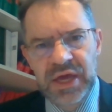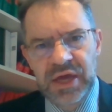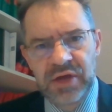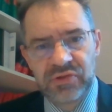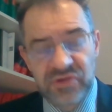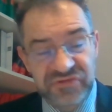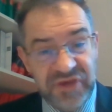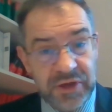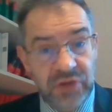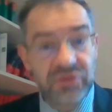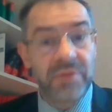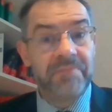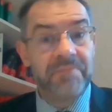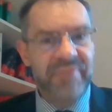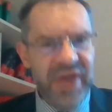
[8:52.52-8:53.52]
The second
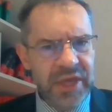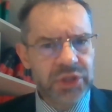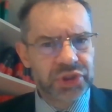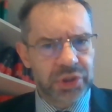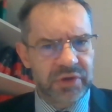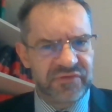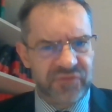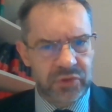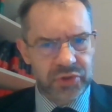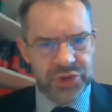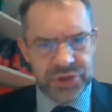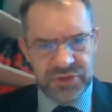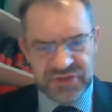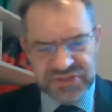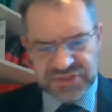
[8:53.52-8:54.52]
major
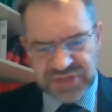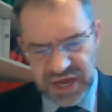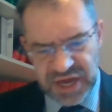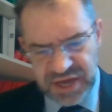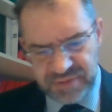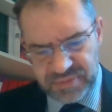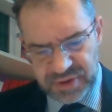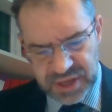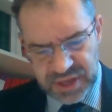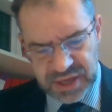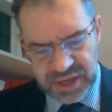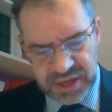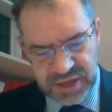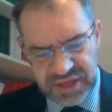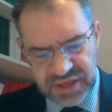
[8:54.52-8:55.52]
evolution this time
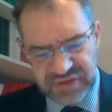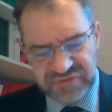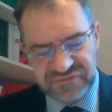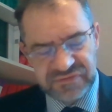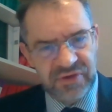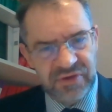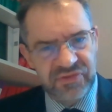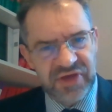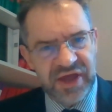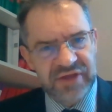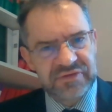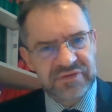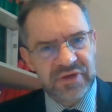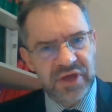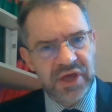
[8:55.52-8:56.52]
is
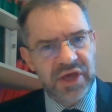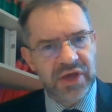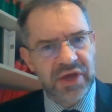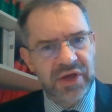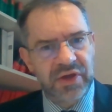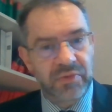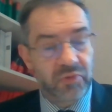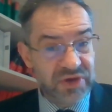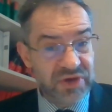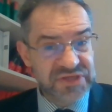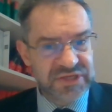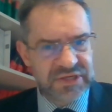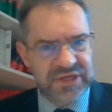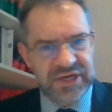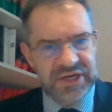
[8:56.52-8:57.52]
that
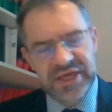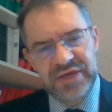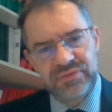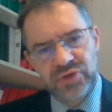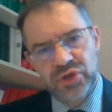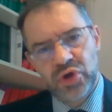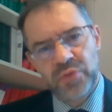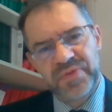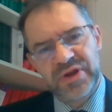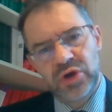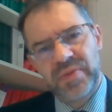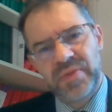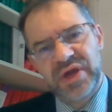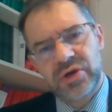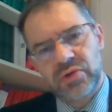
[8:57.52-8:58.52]
recently the European
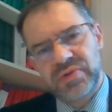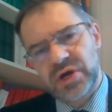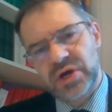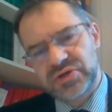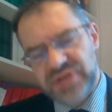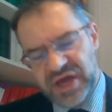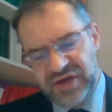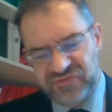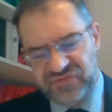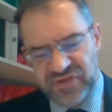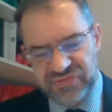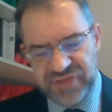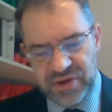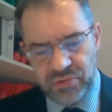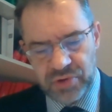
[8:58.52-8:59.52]
lawmaker recognized that
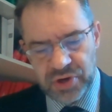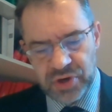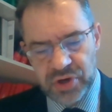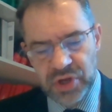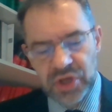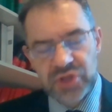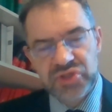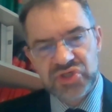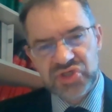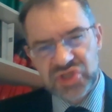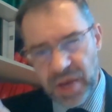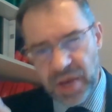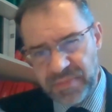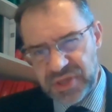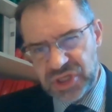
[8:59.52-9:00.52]
there were
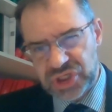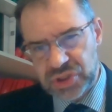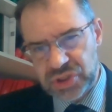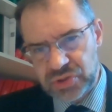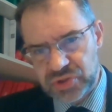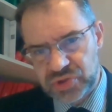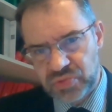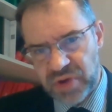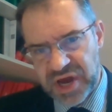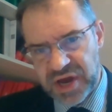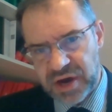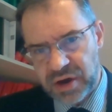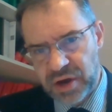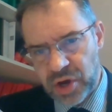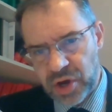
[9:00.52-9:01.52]
some issues
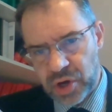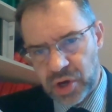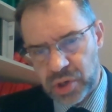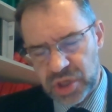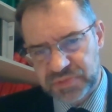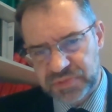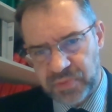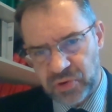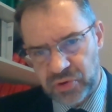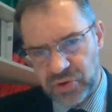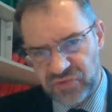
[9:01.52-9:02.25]
where cross-border